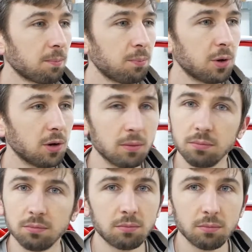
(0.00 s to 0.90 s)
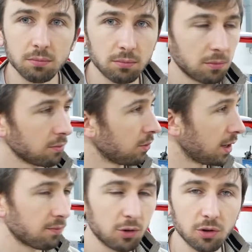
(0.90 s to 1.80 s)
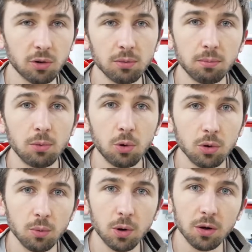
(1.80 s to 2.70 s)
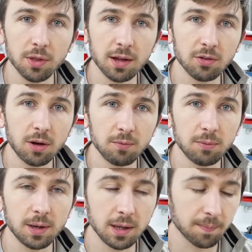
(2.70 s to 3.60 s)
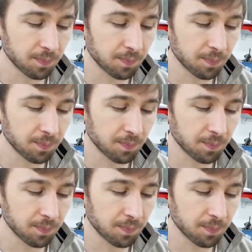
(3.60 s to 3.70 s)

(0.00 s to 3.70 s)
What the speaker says: But the end result, more than worth that time for me.